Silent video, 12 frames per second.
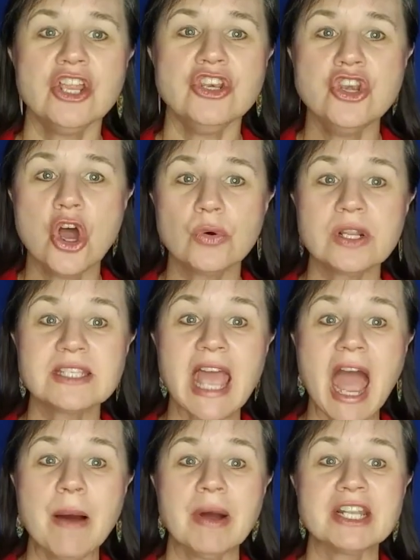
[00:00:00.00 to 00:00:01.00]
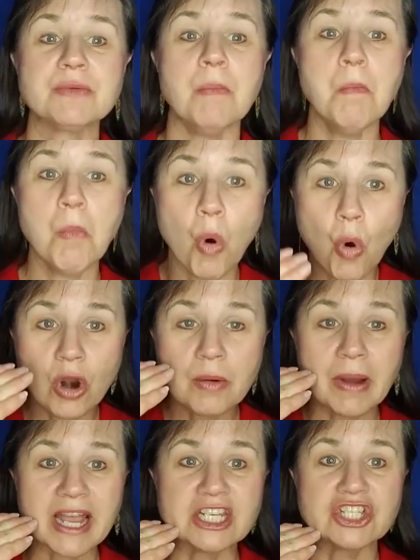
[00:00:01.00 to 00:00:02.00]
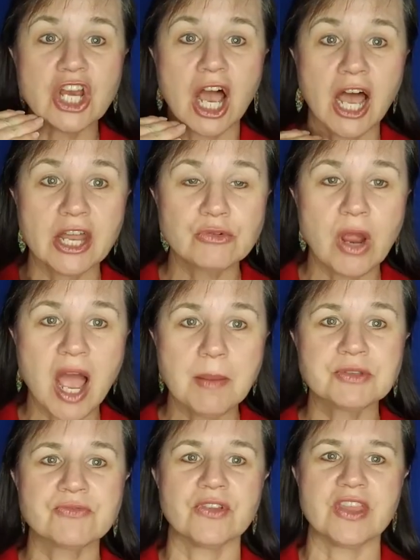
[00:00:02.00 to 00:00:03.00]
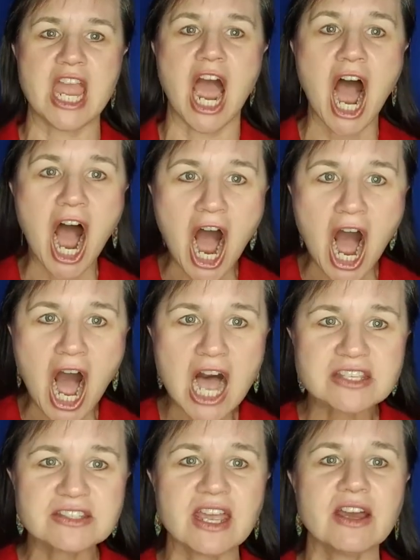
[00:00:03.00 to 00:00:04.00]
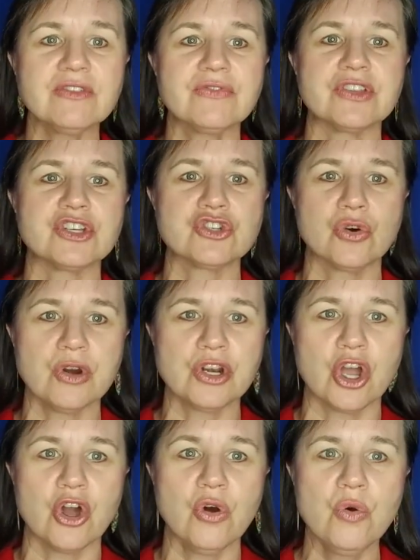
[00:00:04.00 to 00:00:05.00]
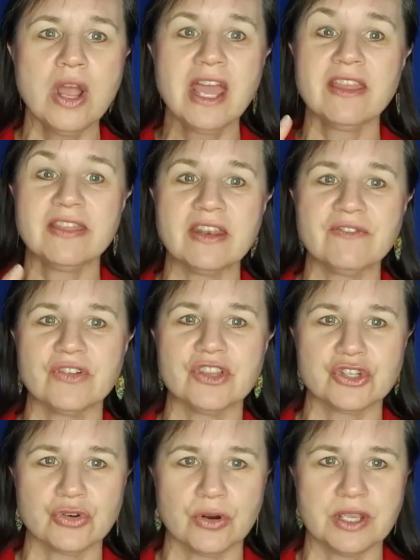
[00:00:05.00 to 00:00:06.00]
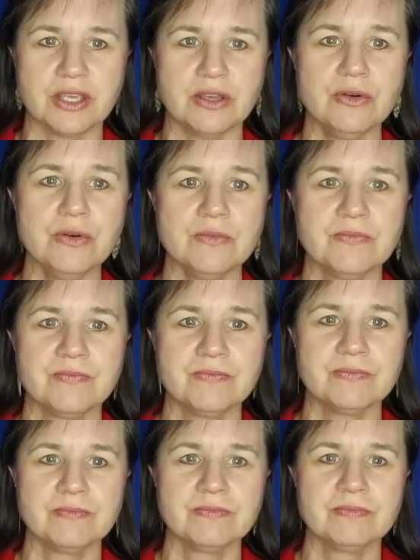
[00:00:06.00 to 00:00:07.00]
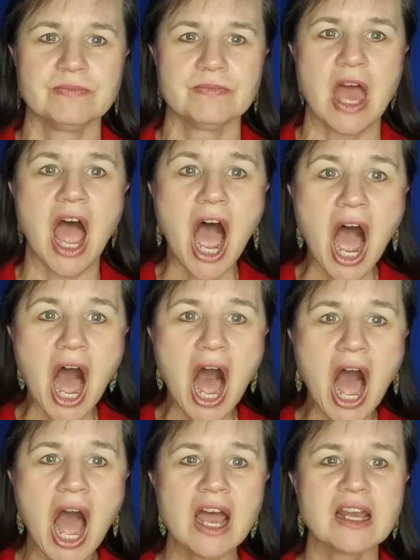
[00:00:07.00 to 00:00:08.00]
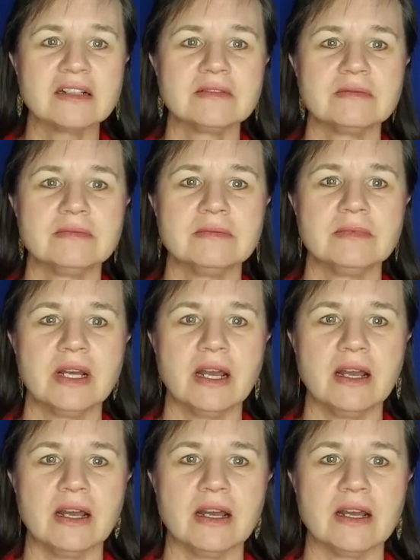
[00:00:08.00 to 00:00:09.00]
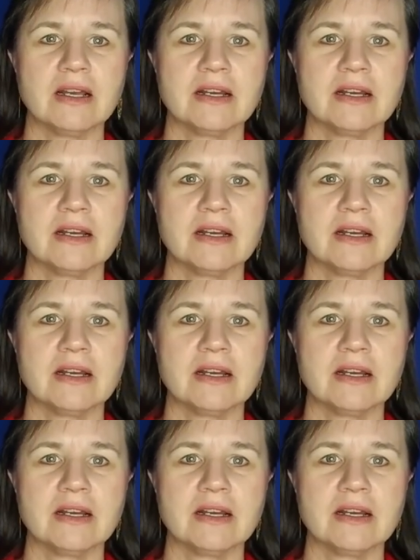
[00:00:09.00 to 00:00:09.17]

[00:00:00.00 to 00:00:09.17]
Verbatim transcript: Notice how much more my jaw drops for the ah sound, for the short o, than for the short u. Ah, uh.